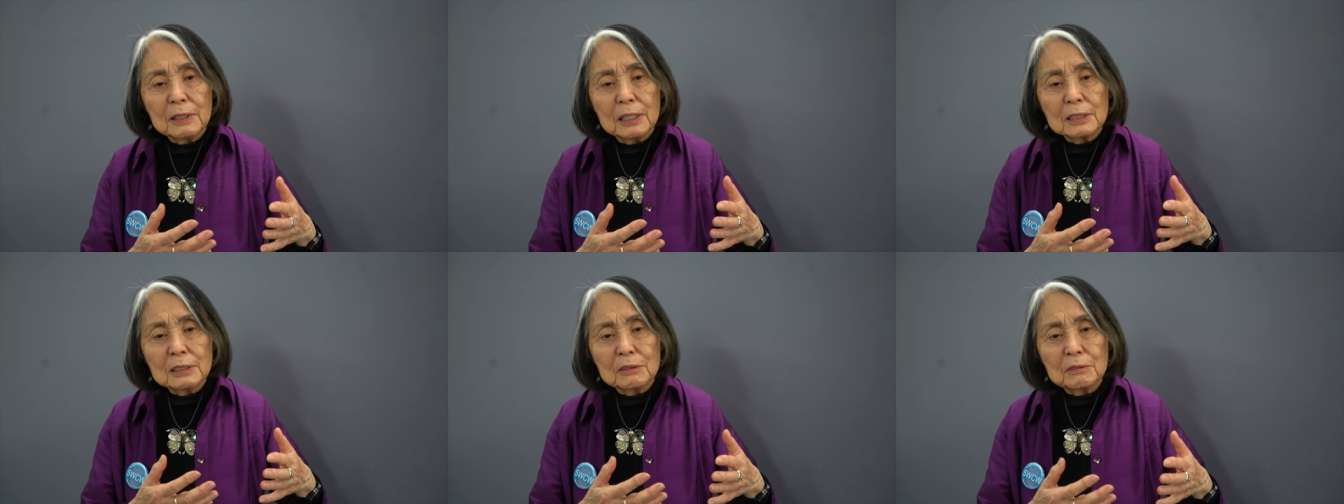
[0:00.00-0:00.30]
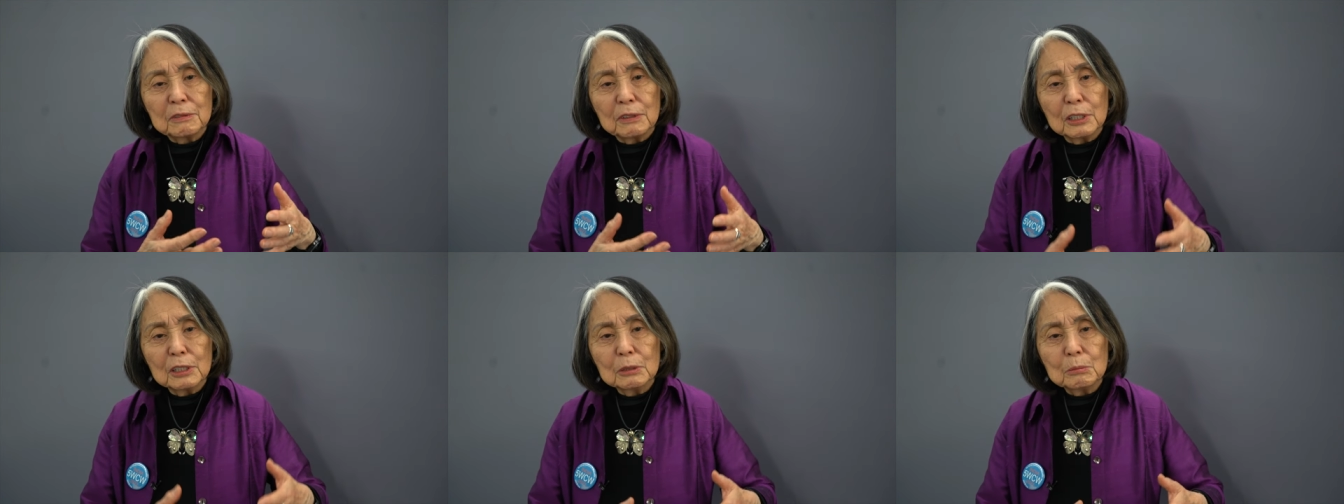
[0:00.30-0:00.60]
as a
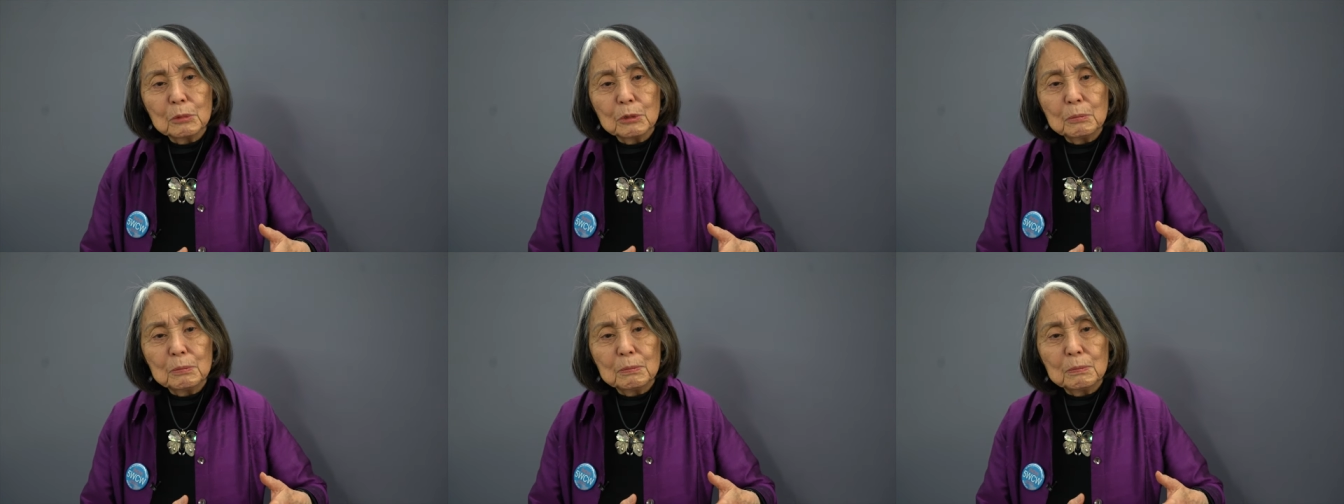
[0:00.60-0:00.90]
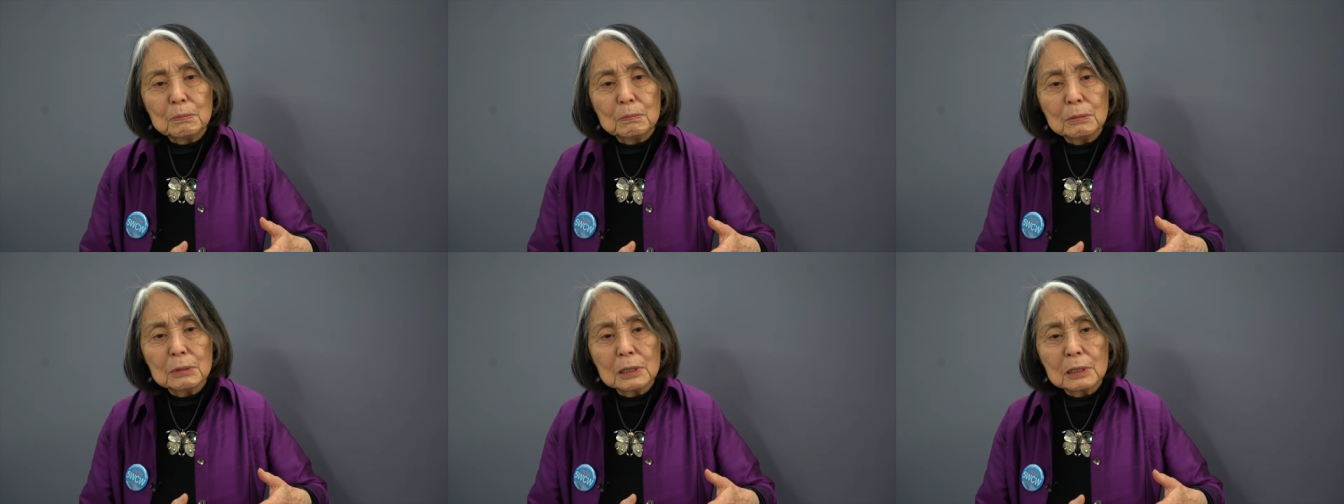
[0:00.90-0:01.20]
vulnerable
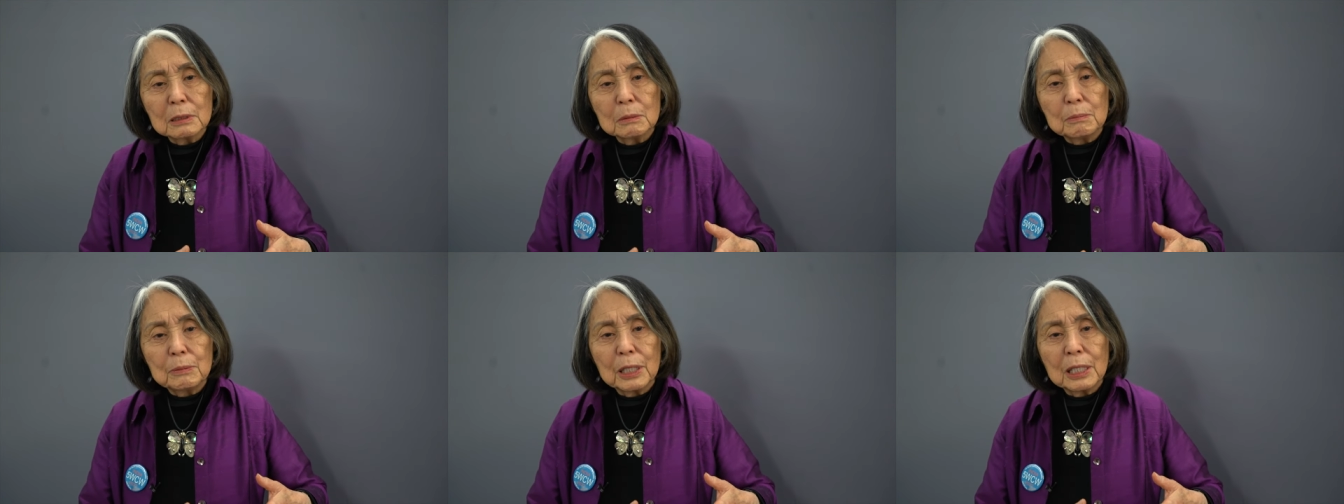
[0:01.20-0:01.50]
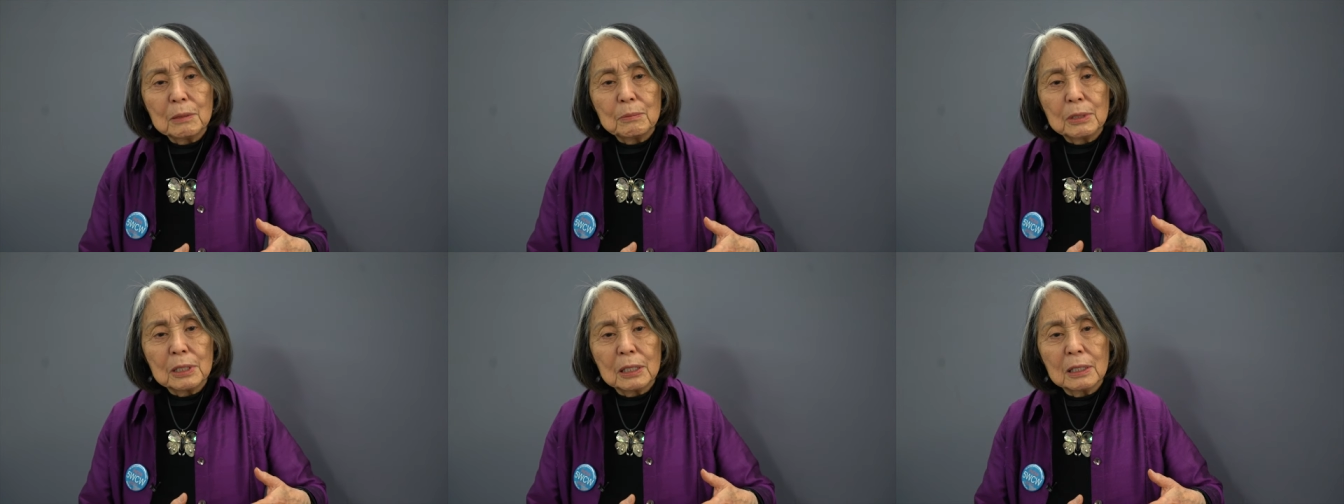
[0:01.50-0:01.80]
little
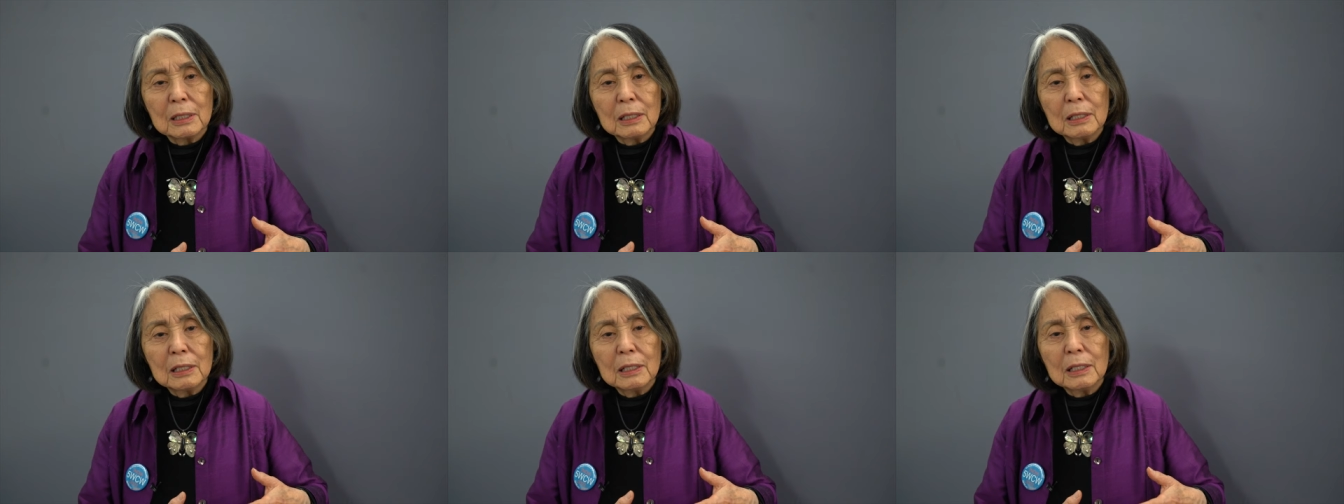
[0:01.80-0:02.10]
baby,